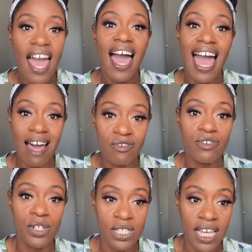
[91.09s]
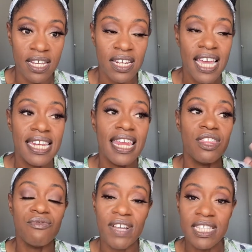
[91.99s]
have a routine. Now, the
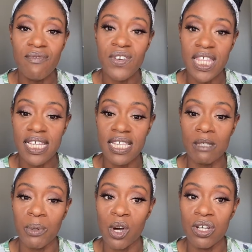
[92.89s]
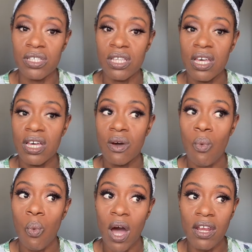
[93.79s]
reason for this is because
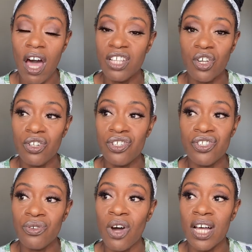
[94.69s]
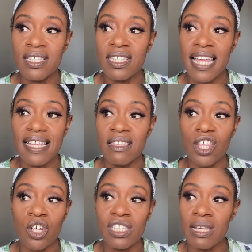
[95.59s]
1, our toddlers do not understand the
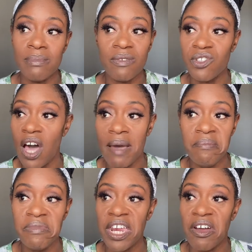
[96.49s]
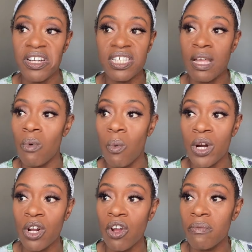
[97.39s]
concept of time. They don't understand what 1
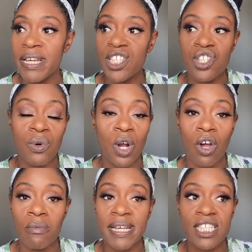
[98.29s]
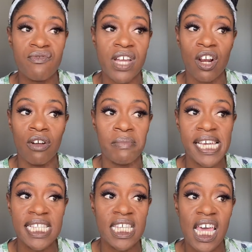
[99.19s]
o'clock means, 2 o'clock means, 3 o'clock means.